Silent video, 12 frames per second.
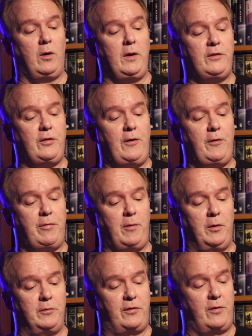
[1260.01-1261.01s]
early to their
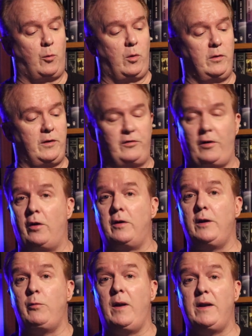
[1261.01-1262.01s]
thrones, the world is
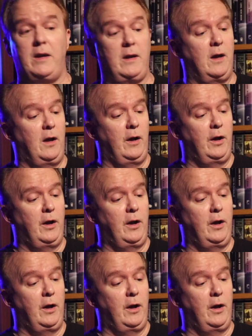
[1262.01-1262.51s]
hardly ready